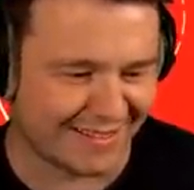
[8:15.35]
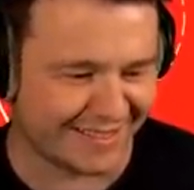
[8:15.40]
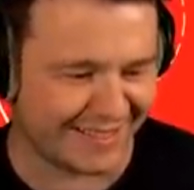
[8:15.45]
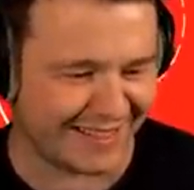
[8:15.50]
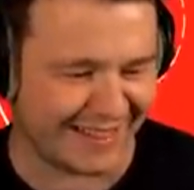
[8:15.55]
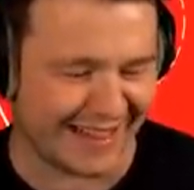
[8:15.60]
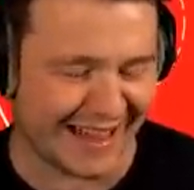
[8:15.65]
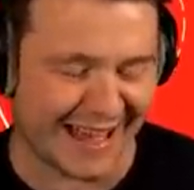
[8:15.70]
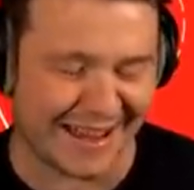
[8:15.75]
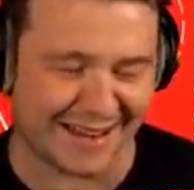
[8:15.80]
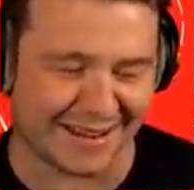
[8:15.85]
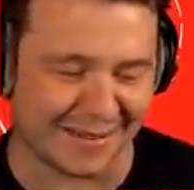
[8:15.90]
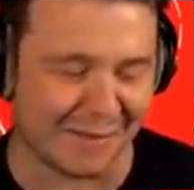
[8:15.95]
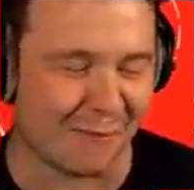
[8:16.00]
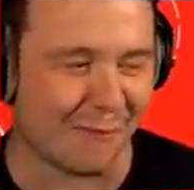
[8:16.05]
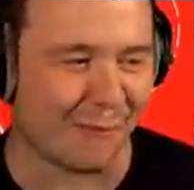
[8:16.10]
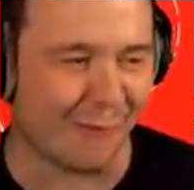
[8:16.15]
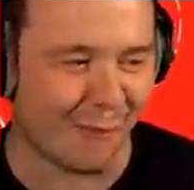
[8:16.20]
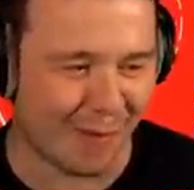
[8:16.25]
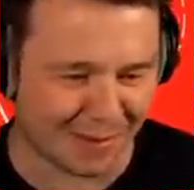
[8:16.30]
Lannan
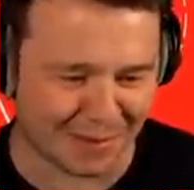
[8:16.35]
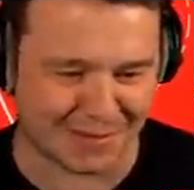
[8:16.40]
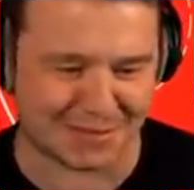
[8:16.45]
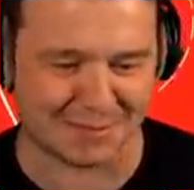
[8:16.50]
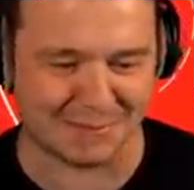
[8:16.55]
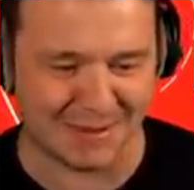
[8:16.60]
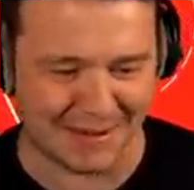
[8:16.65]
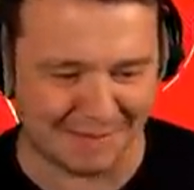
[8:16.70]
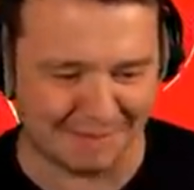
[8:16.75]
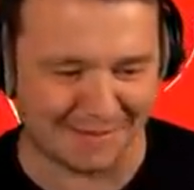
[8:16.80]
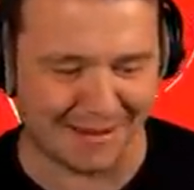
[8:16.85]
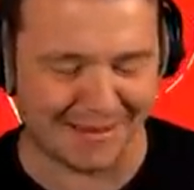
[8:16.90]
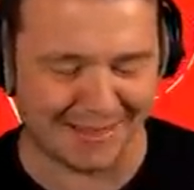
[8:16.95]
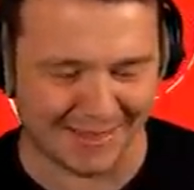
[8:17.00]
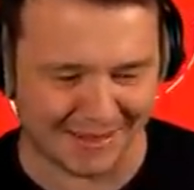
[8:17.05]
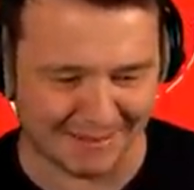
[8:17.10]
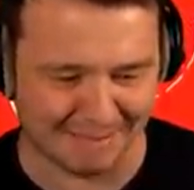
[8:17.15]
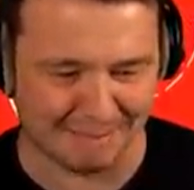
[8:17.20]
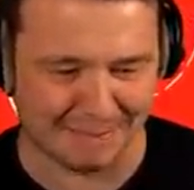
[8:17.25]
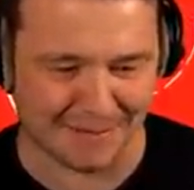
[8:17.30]
wants me to be the
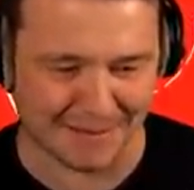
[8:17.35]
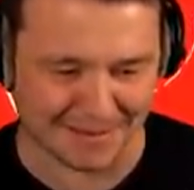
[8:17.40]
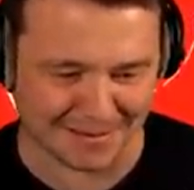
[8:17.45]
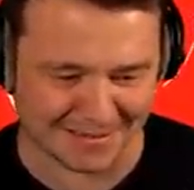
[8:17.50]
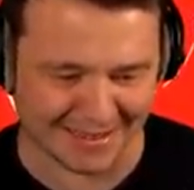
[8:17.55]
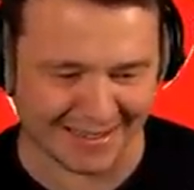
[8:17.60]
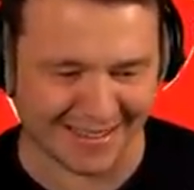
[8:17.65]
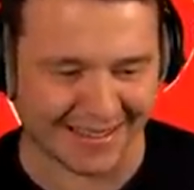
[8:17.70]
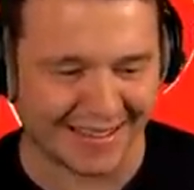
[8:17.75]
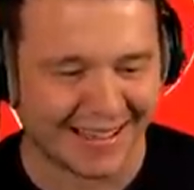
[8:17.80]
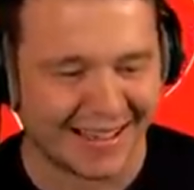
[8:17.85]
imposter.